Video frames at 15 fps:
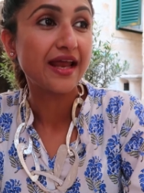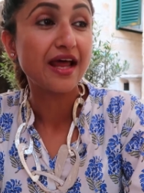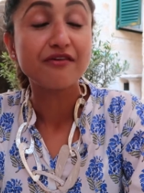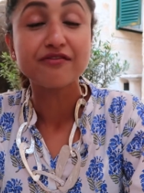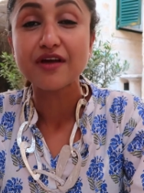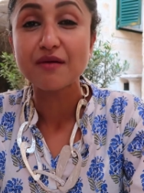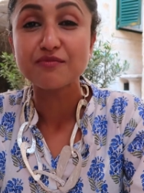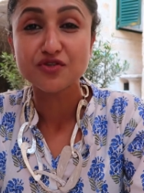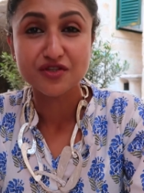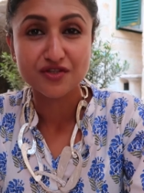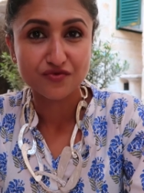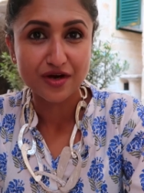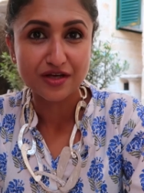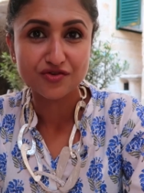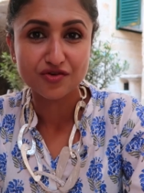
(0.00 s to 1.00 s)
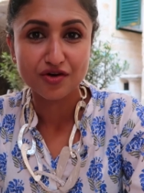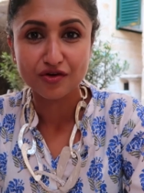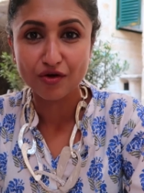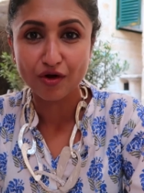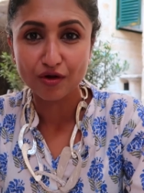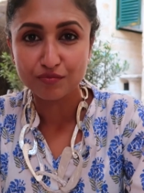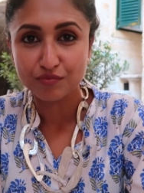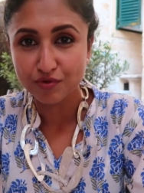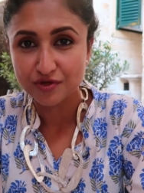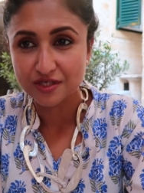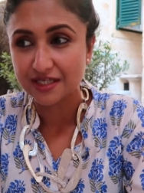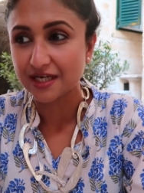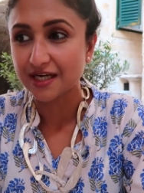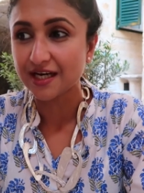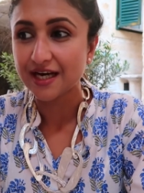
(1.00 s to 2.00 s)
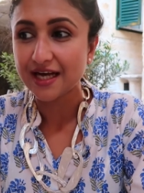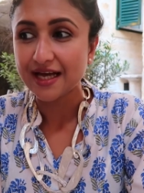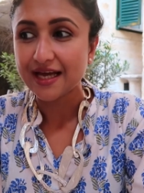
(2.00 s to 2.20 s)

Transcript: and I've come to this restaurant called Bota.